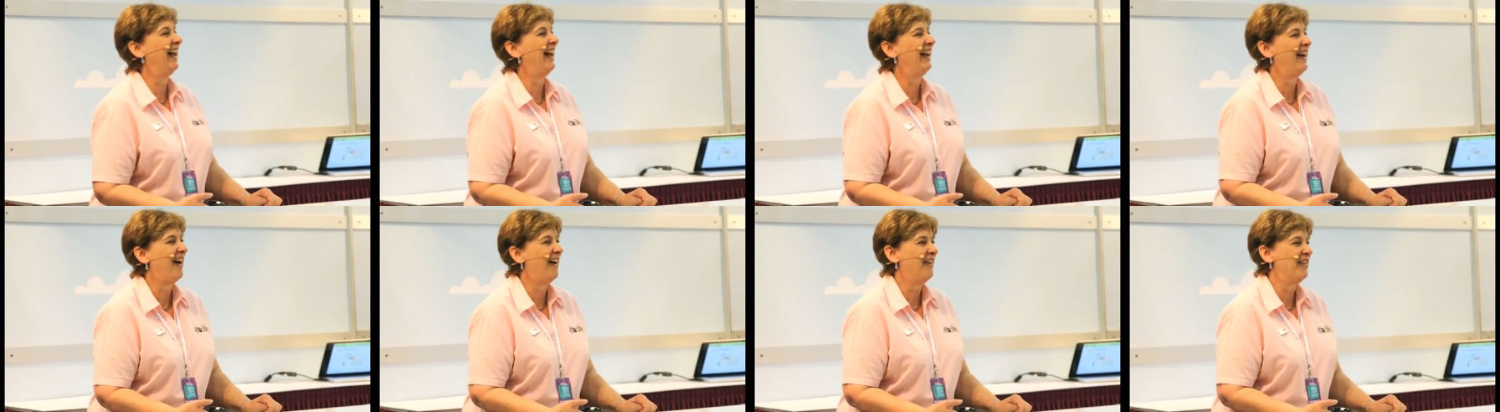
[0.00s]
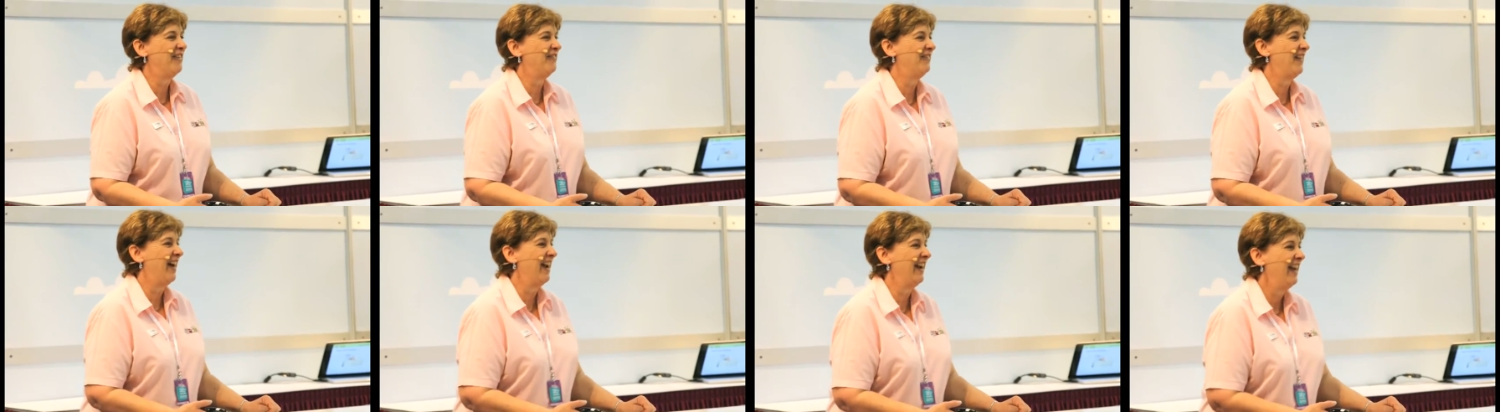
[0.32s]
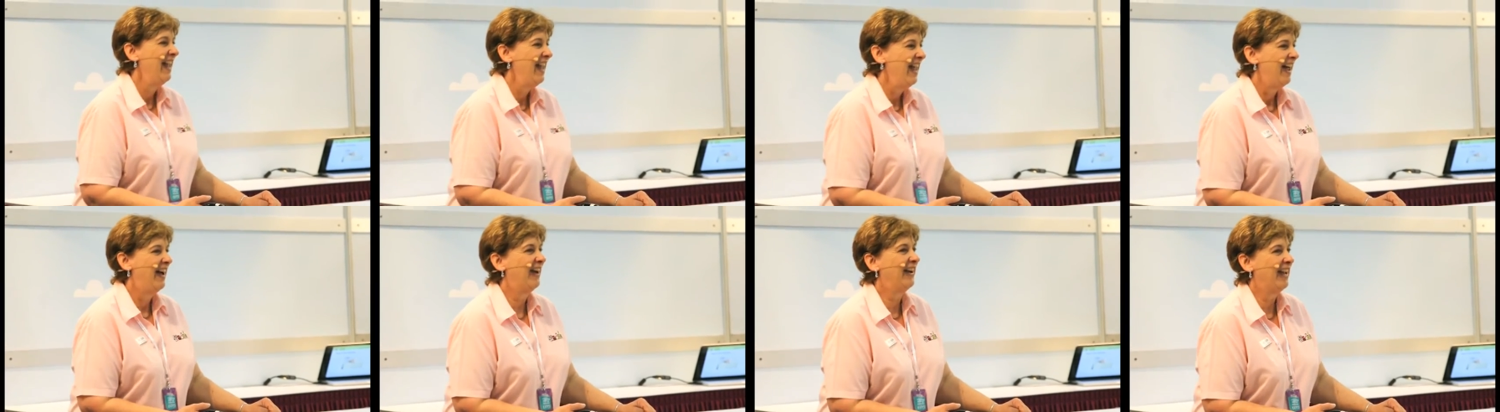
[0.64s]
horrifying.
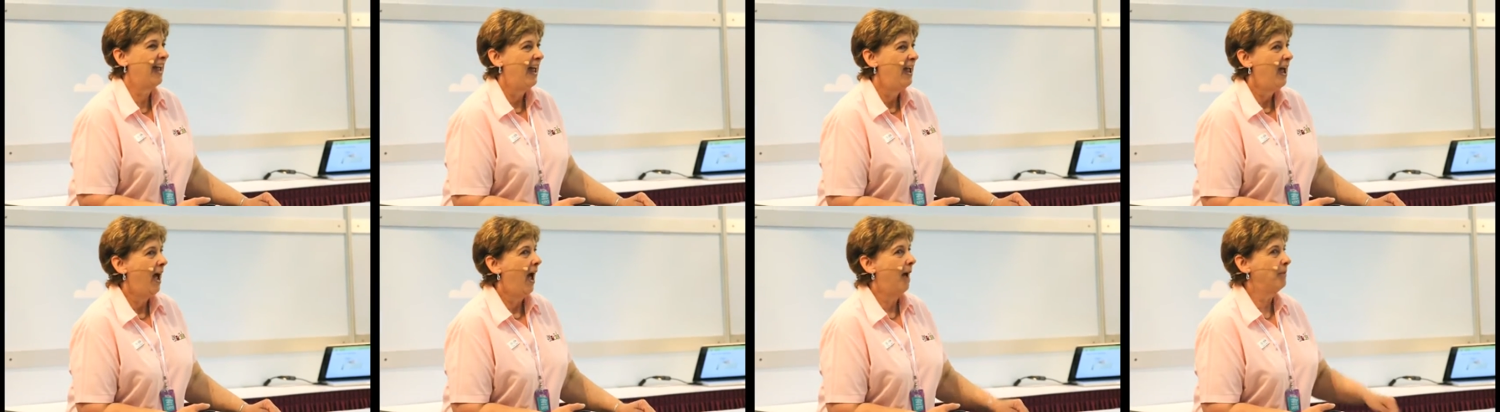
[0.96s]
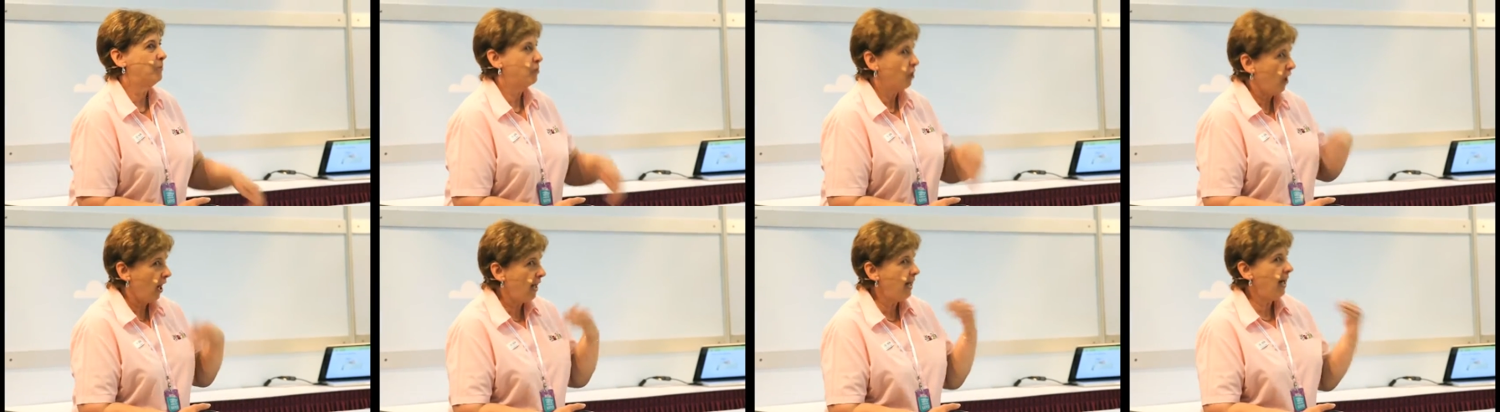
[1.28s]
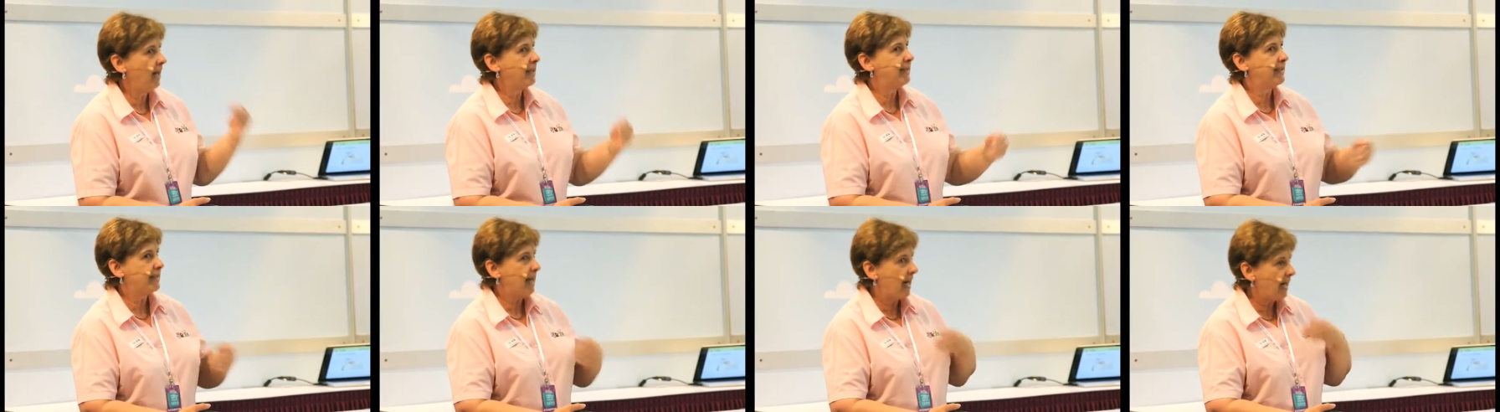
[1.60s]
I'm trying
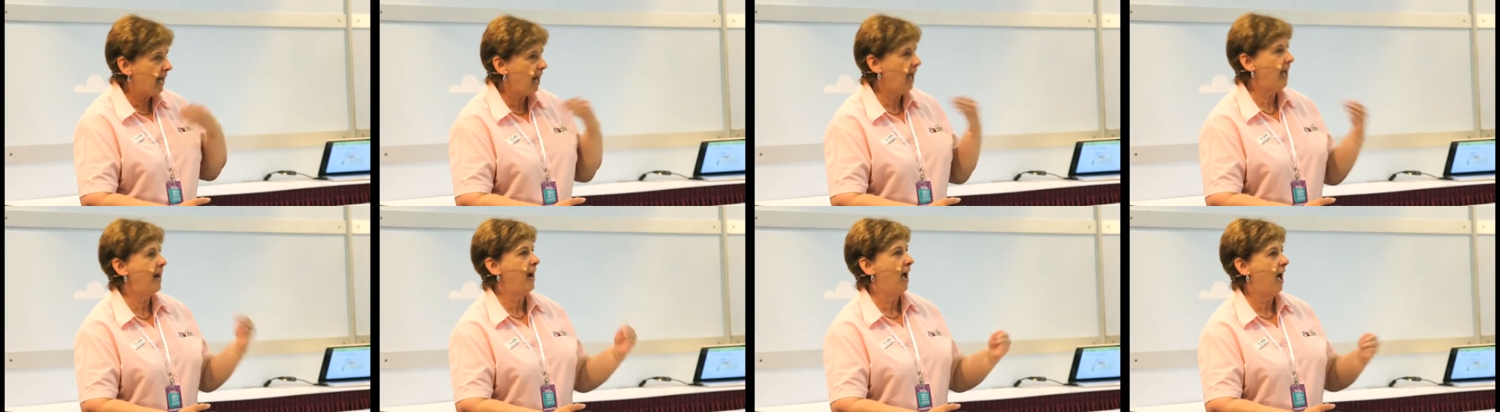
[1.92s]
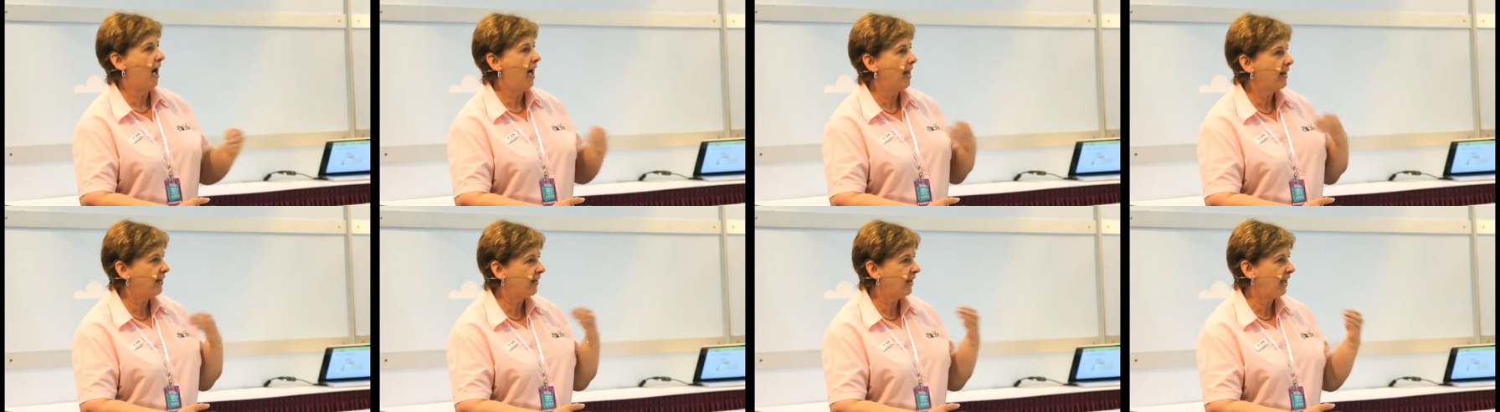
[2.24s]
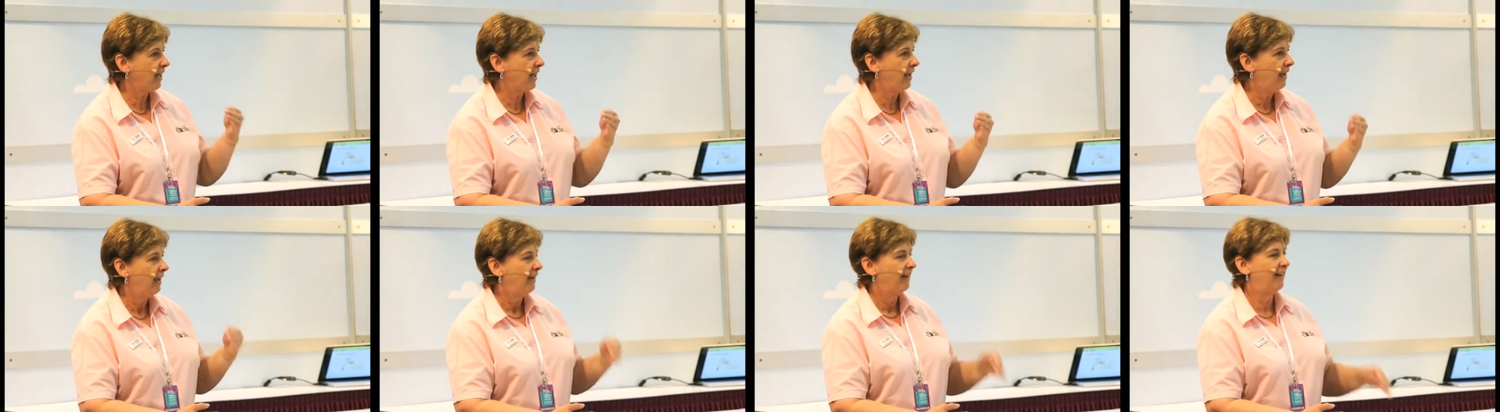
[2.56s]
not to stay light-hearted
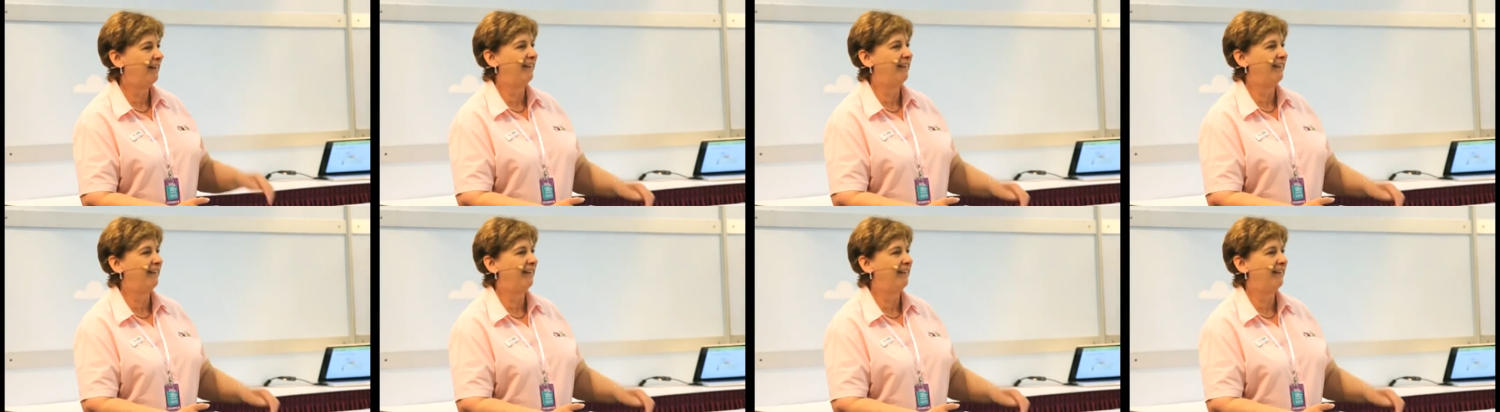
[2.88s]
here.